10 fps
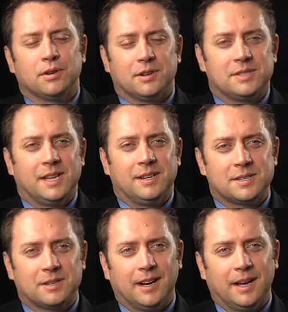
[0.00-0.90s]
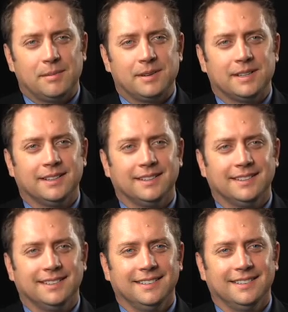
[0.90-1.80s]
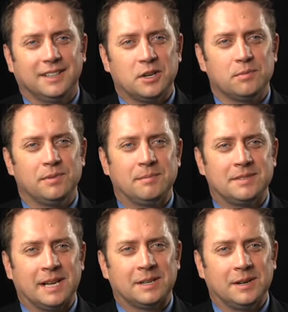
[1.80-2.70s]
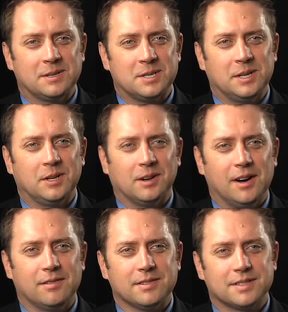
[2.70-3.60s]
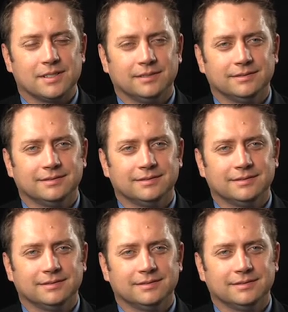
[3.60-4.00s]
words that describe cone beam technology in your office.